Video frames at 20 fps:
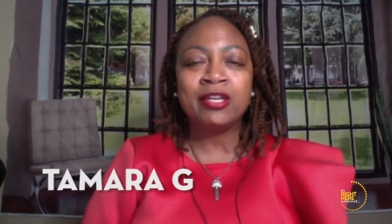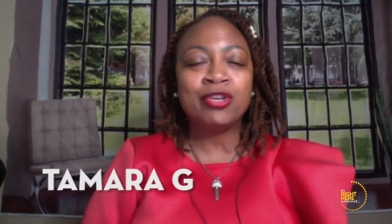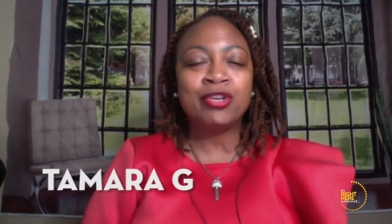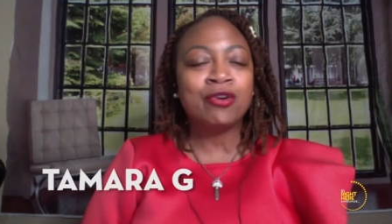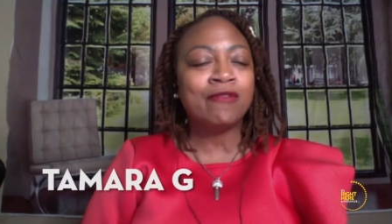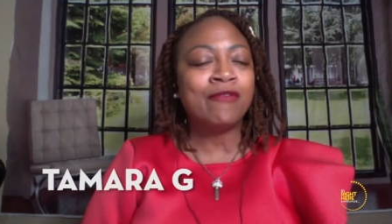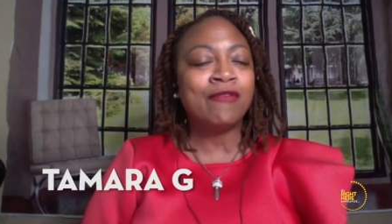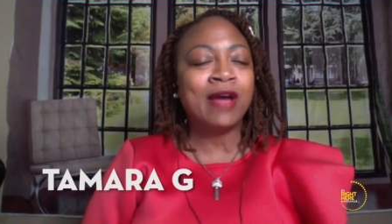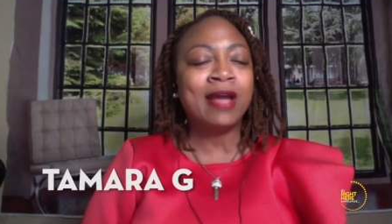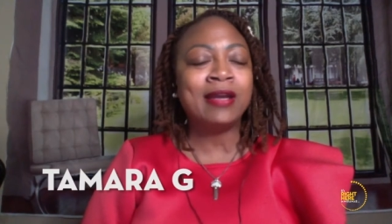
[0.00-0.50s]
You
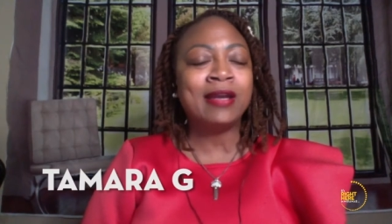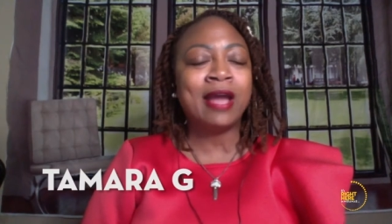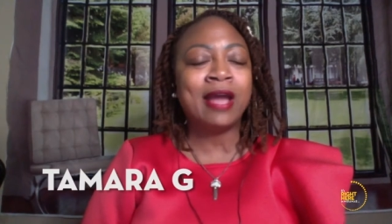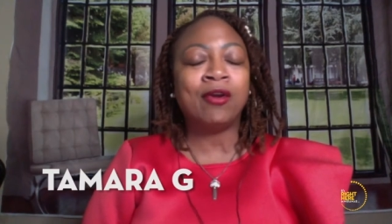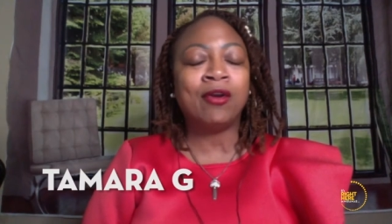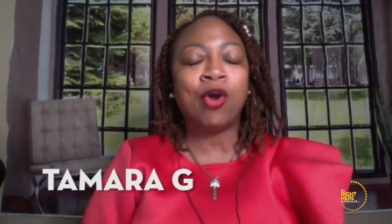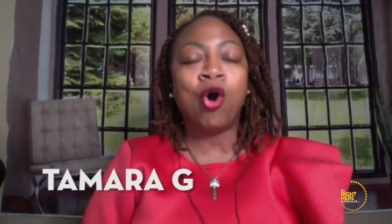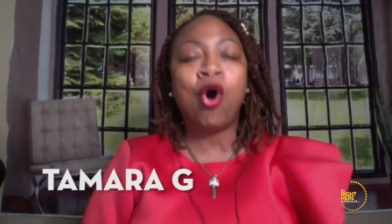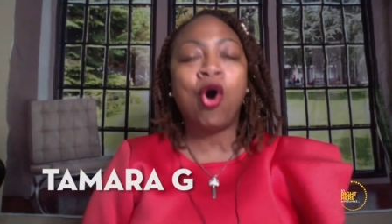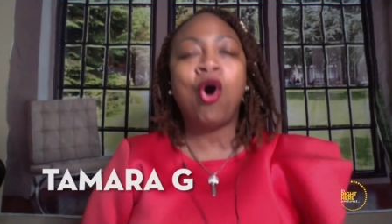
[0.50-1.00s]
can find
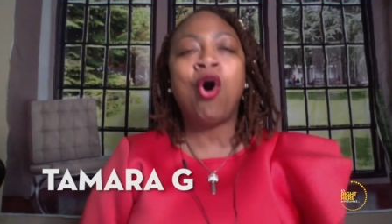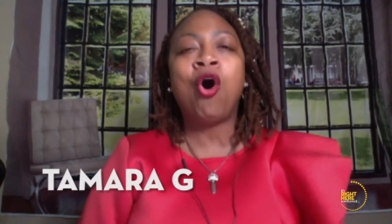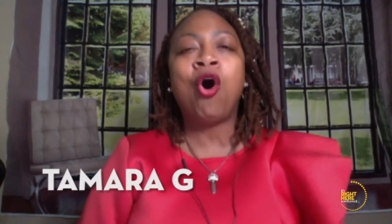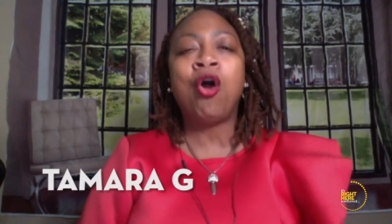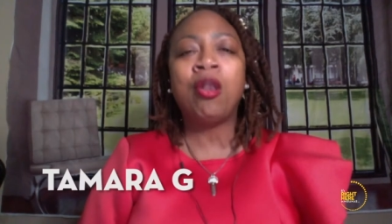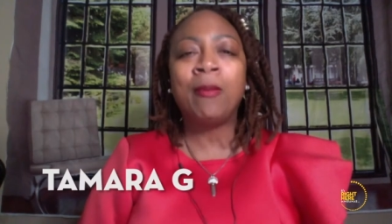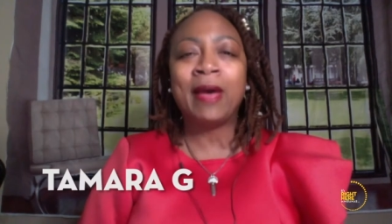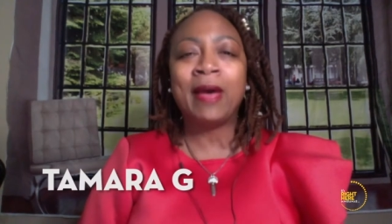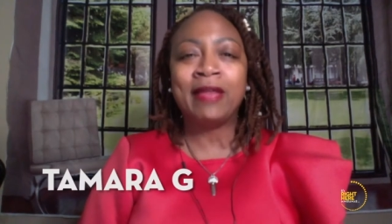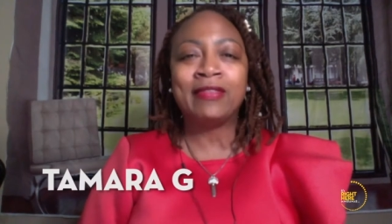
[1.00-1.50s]
out
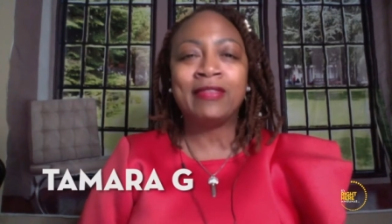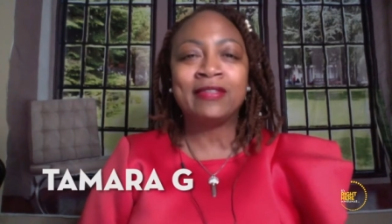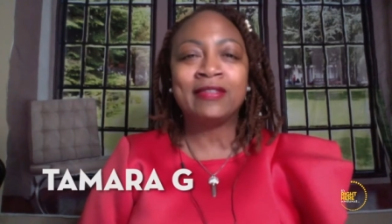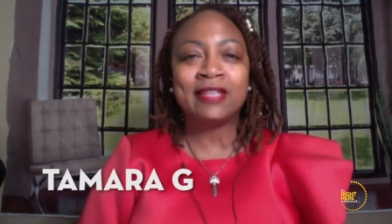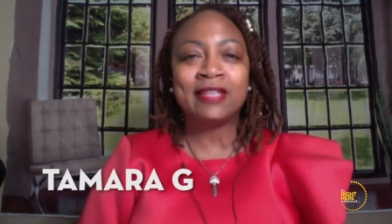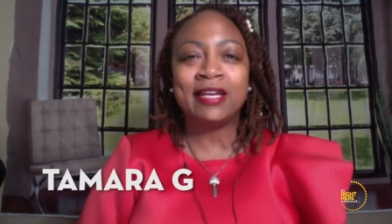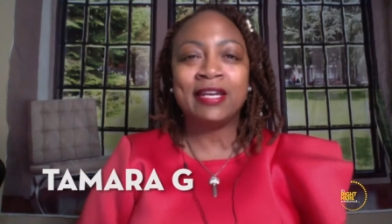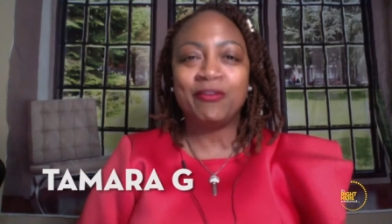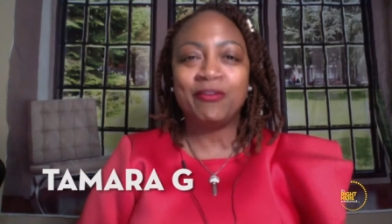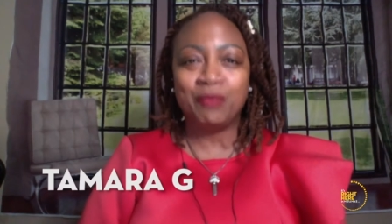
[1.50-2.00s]
all about the
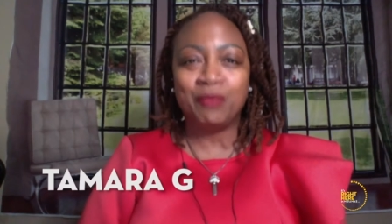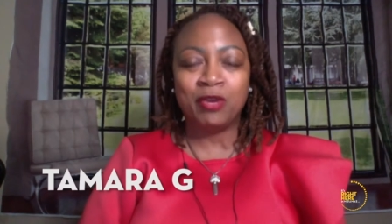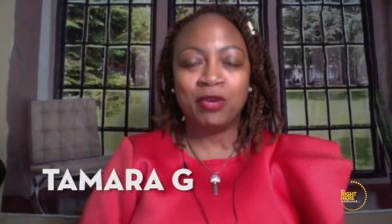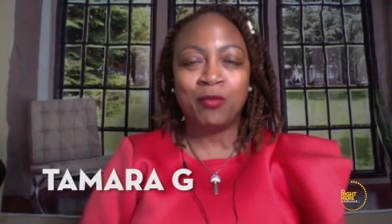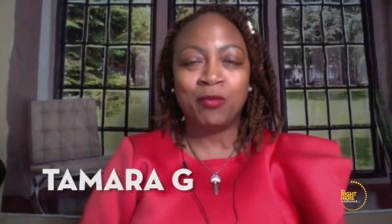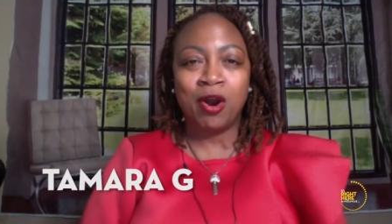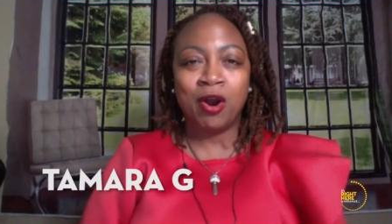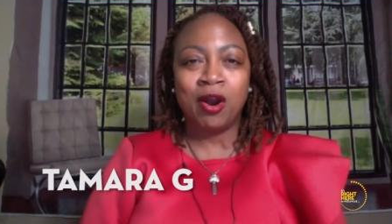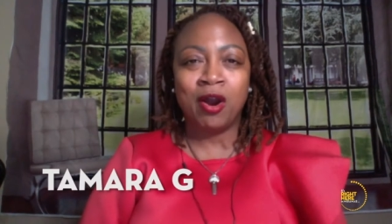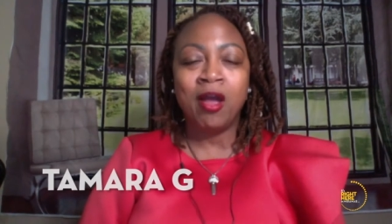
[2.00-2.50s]
City of
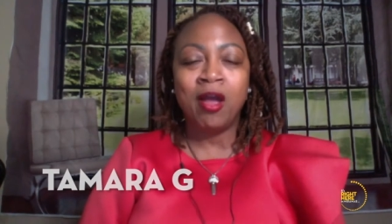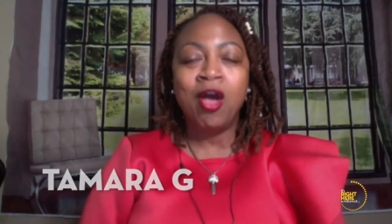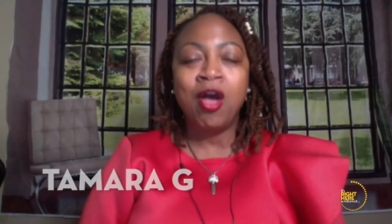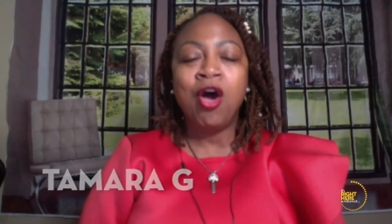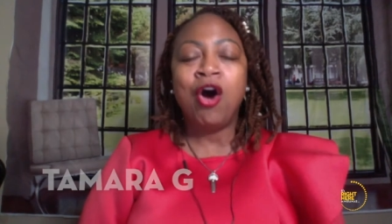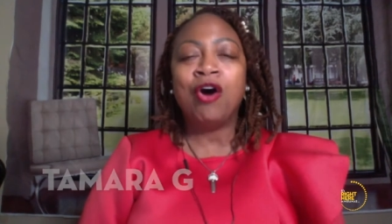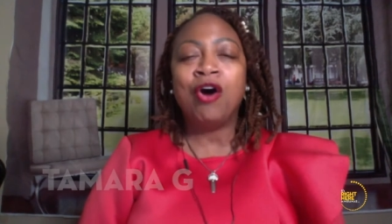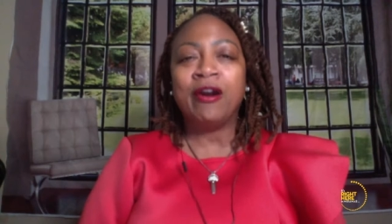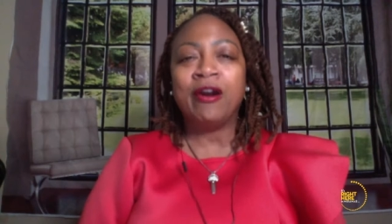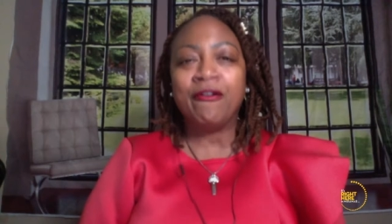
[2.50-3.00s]
Miramar
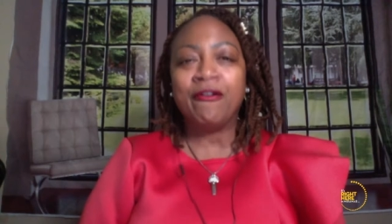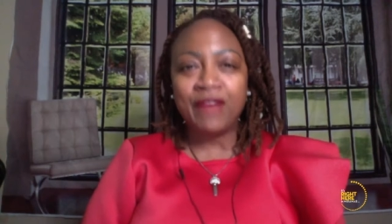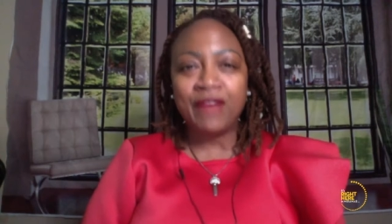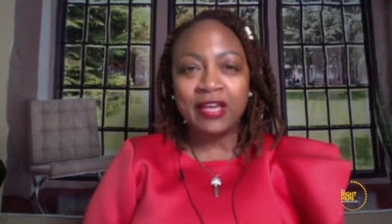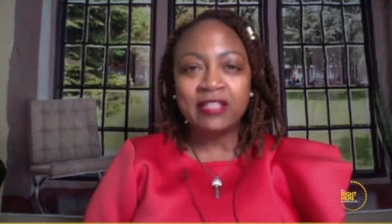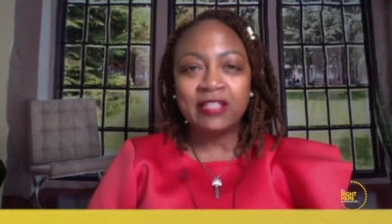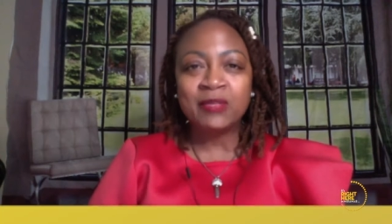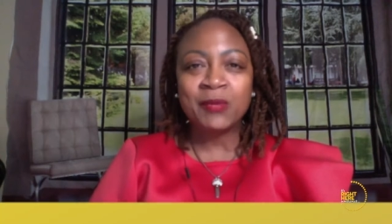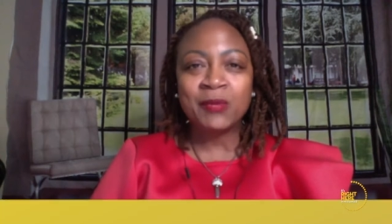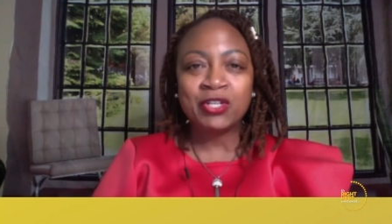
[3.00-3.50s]
on our
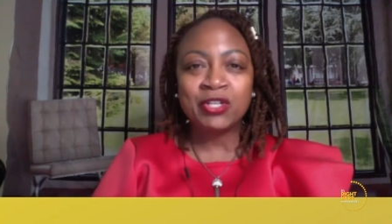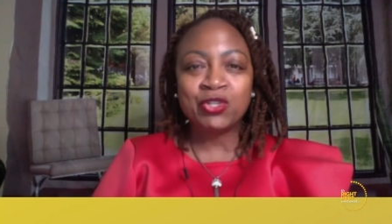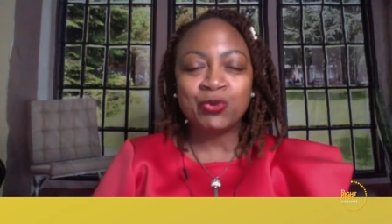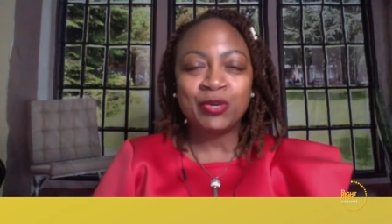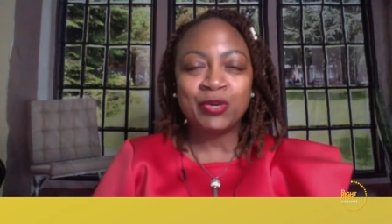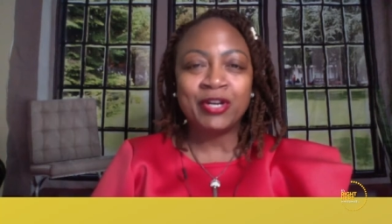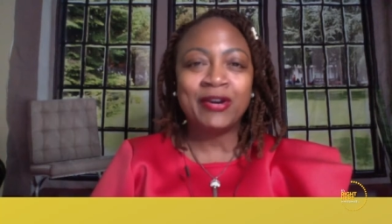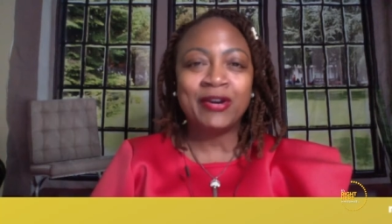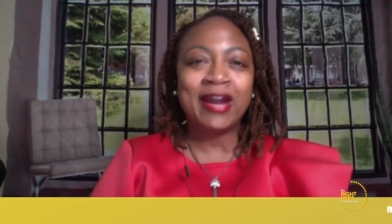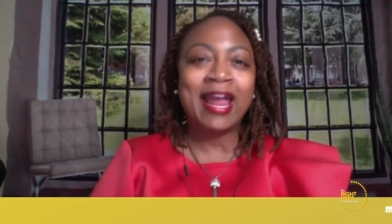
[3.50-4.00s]
Facebook,
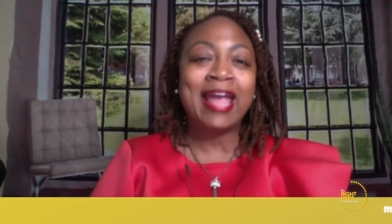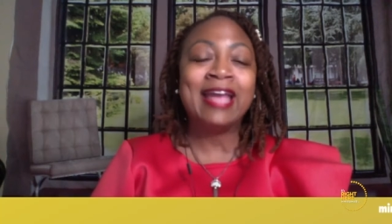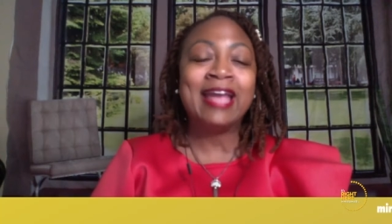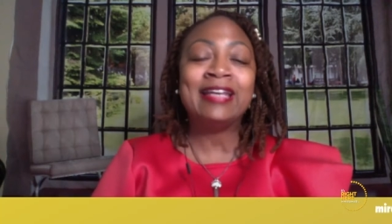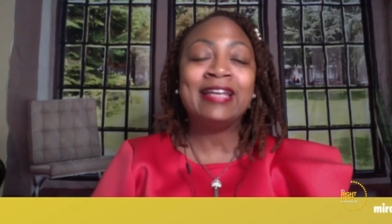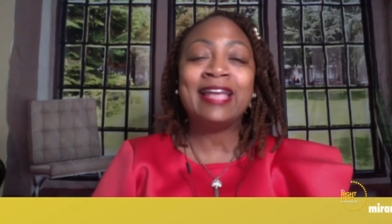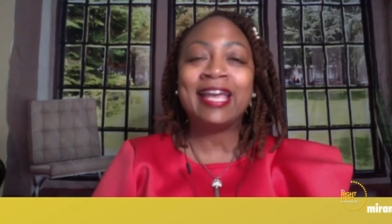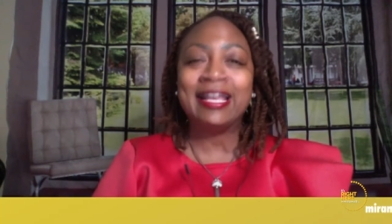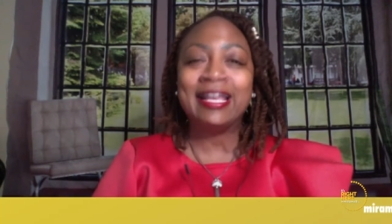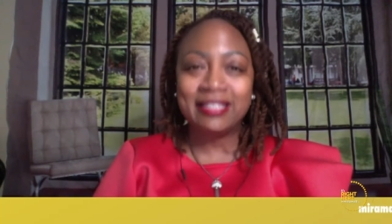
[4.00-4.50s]
Twitter, and
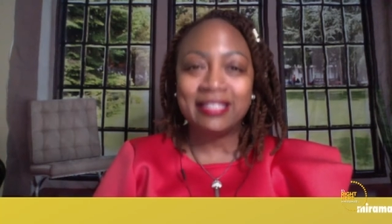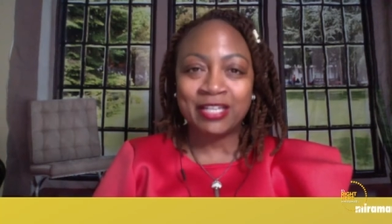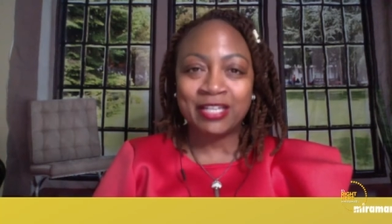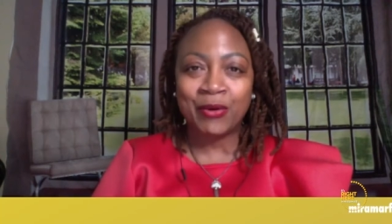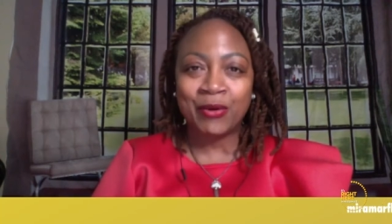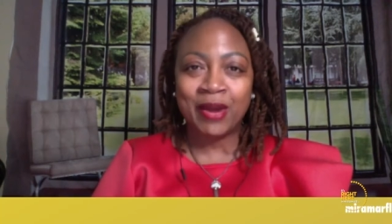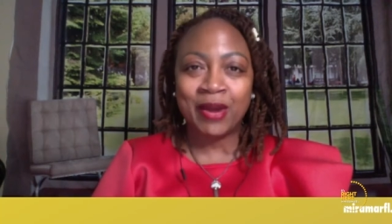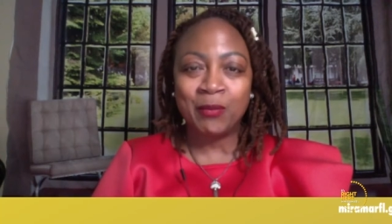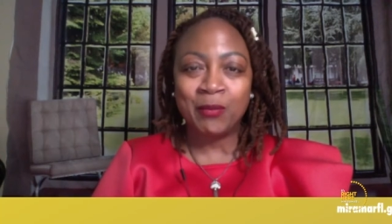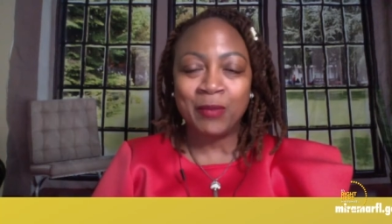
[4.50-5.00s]

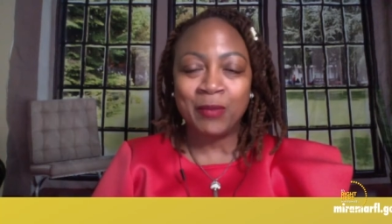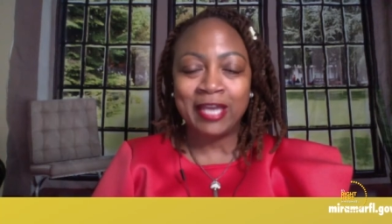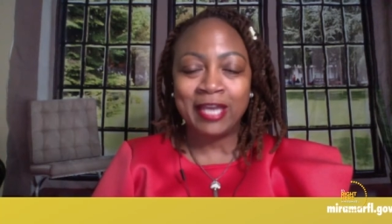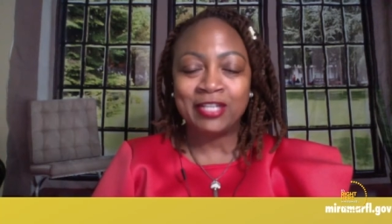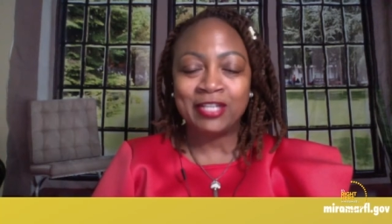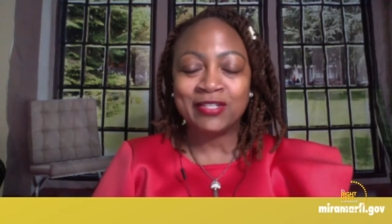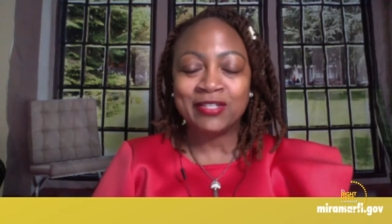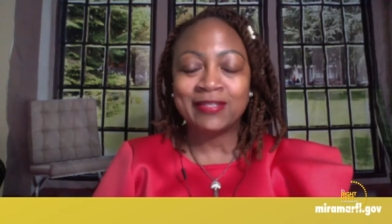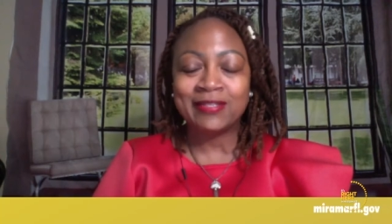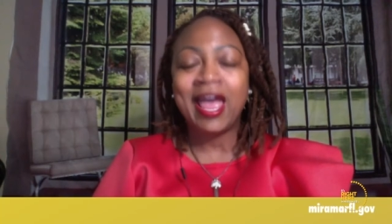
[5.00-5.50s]
Instagram
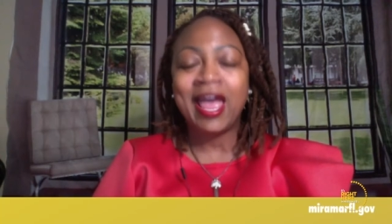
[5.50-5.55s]
pages.